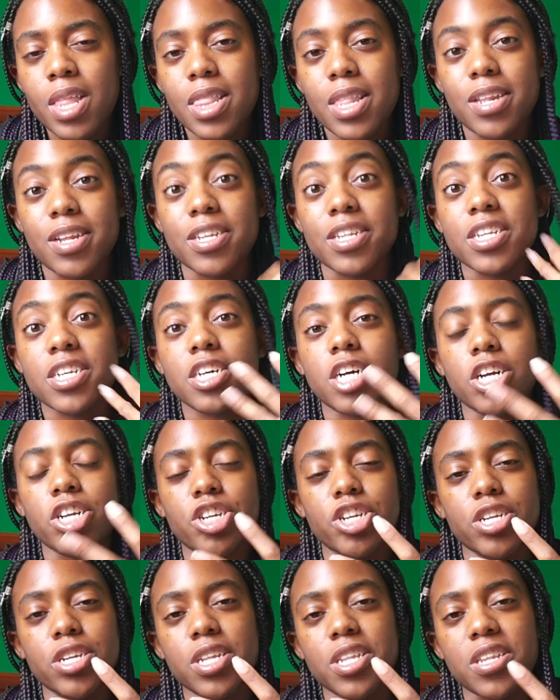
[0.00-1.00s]

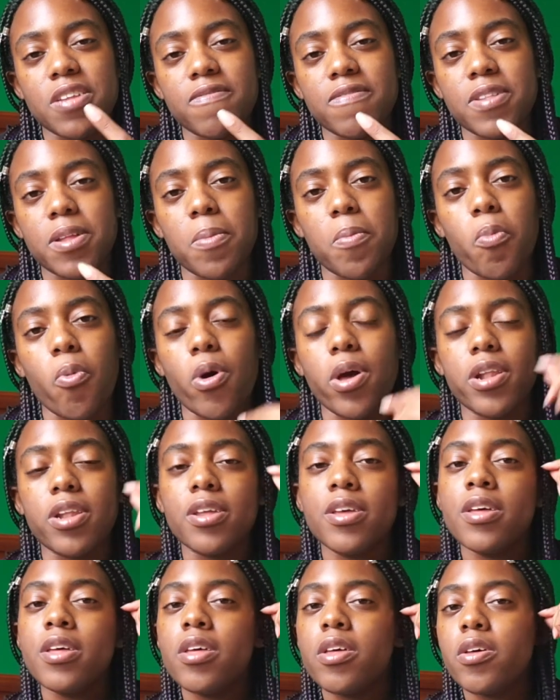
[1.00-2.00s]
discussions of someone
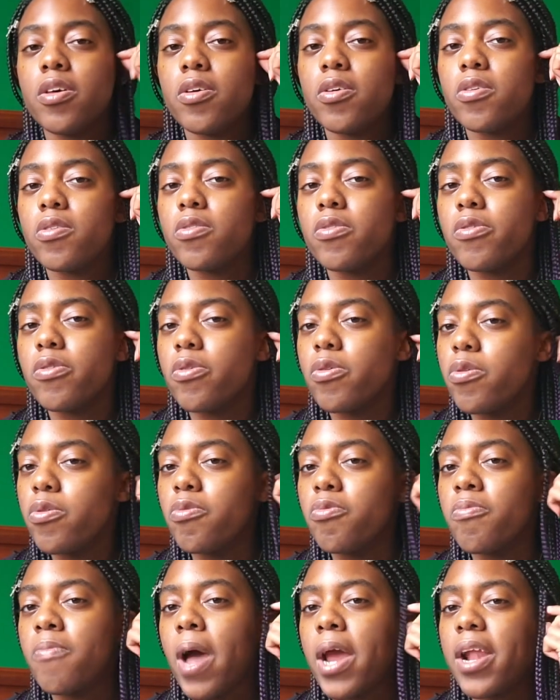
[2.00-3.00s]

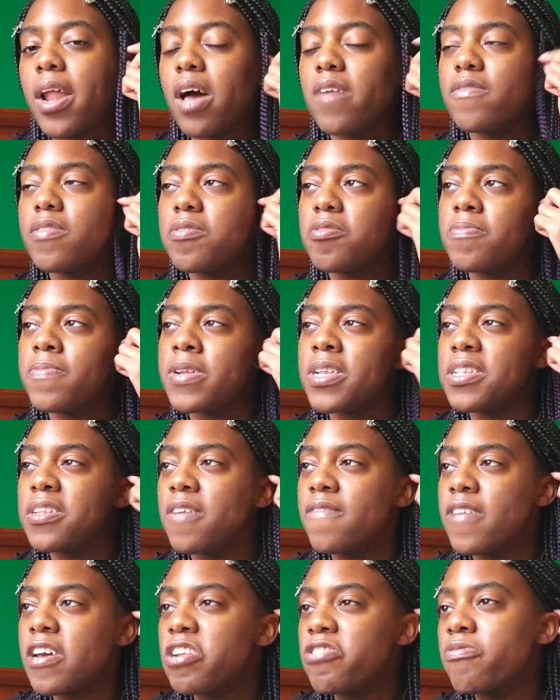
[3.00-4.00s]
who might have a little bit
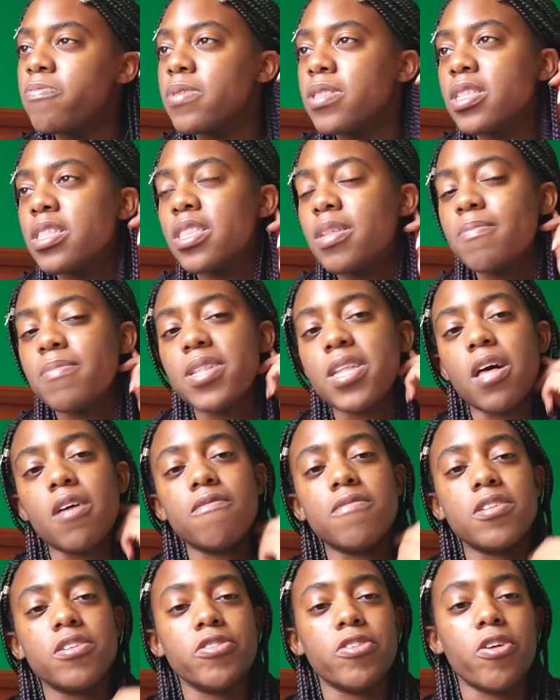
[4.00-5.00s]
self-hatred within
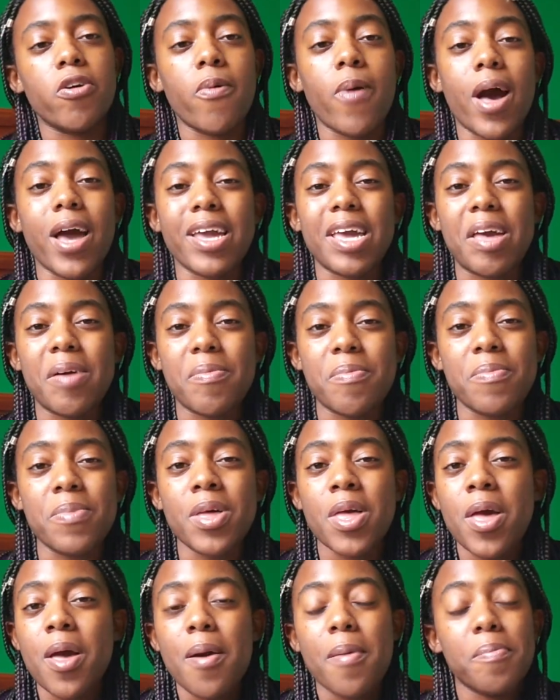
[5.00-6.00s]
themselves. You know, I am
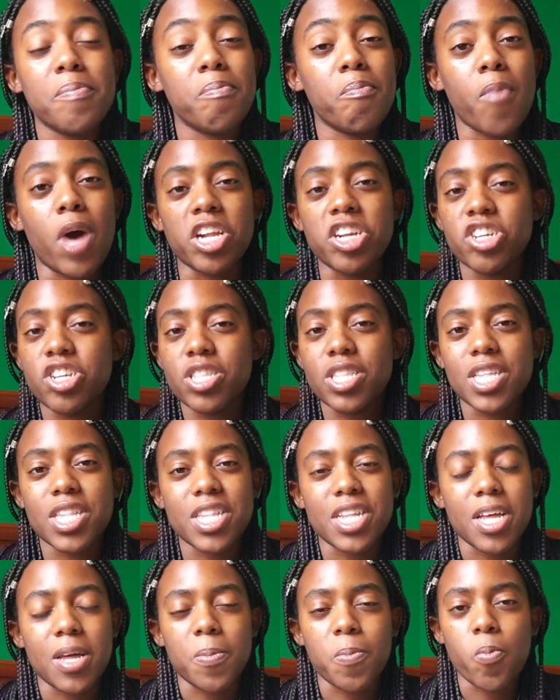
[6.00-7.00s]
much the
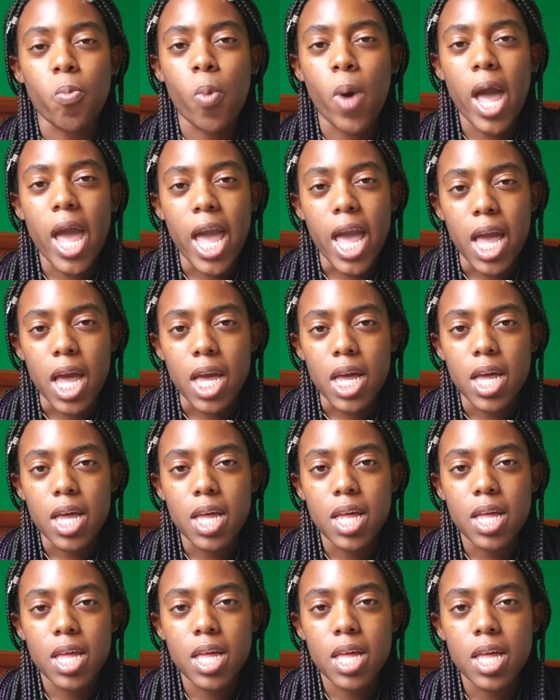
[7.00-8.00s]
same way.
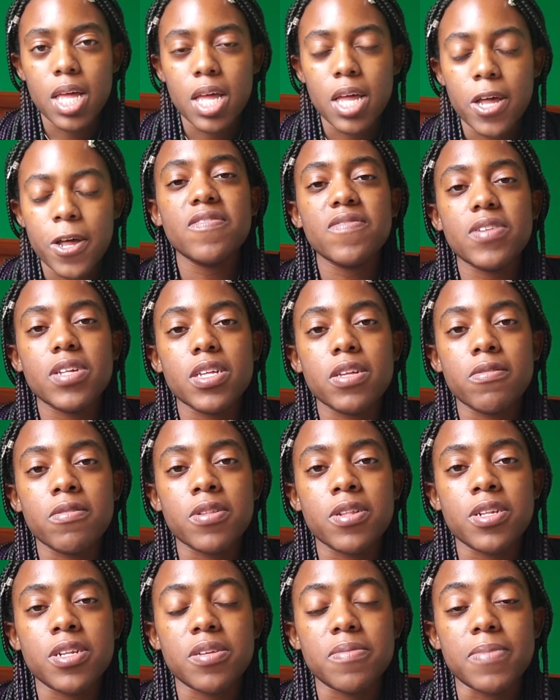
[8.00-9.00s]
These
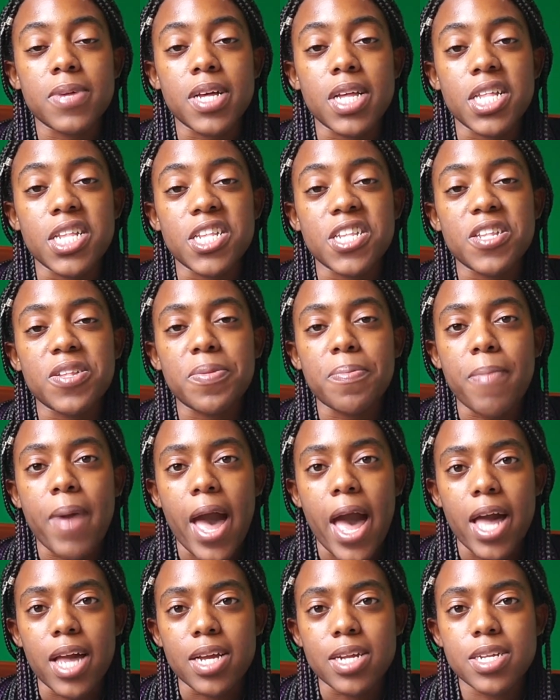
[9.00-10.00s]
videos to me
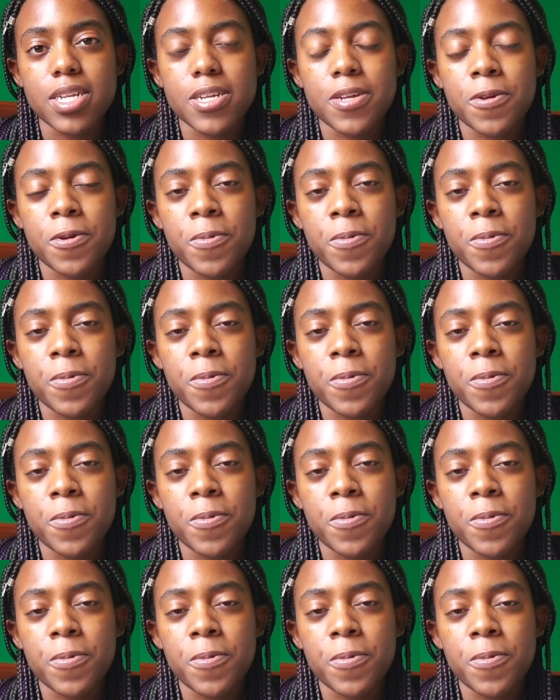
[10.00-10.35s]
smacked